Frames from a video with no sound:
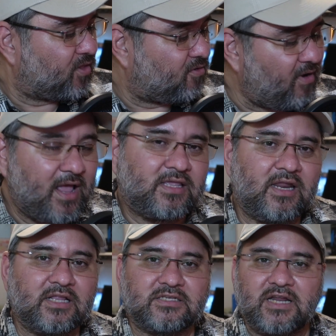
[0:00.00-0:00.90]
granted,
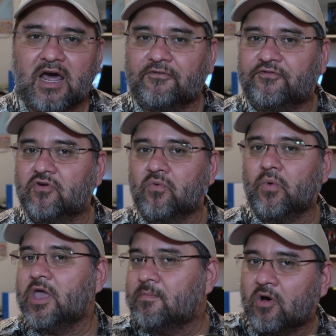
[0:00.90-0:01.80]
it is not a full
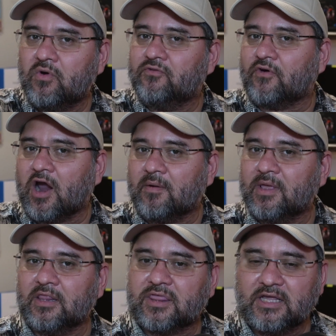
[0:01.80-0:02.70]
Wemo
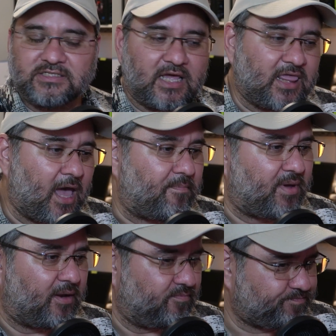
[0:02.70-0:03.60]
environment and things like that,
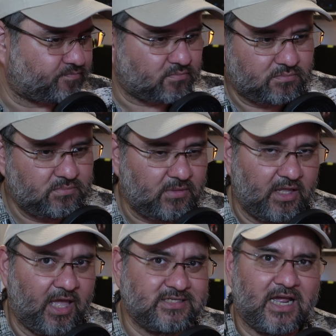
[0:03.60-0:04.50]
but
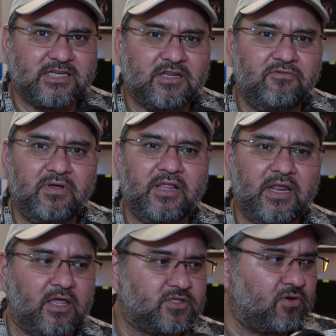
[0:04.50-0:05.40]
it's actually really
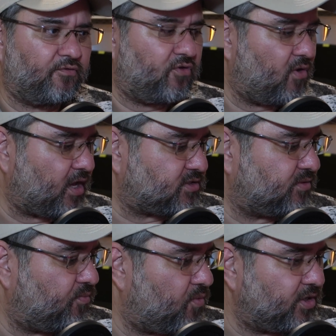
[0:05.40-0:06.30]
neat. So if you
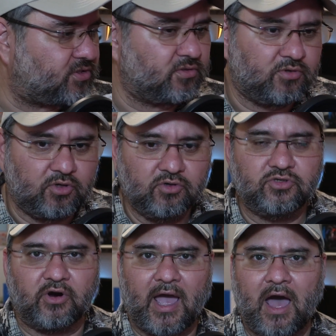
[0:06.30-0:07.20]
actually want to
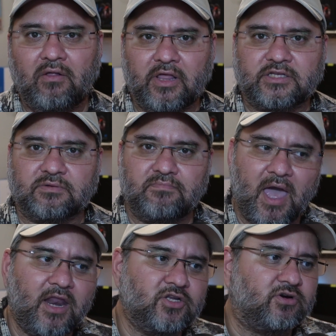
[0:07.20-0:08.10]
use your outlets and
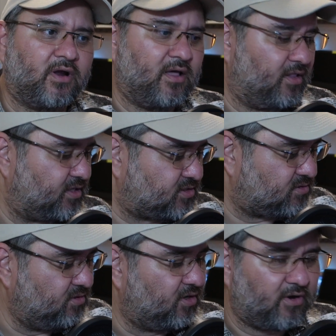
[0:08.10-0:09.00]
manage your outlets
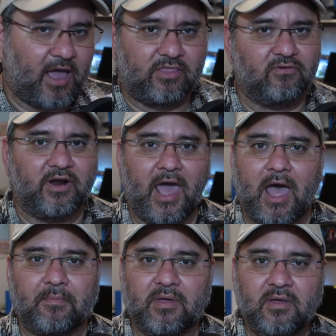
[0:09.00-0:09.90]
through an
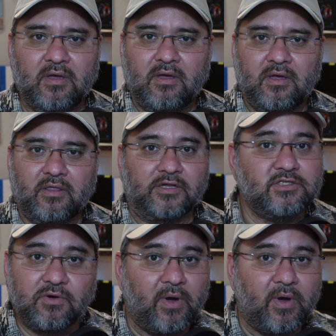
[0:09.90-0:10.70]
app, this is the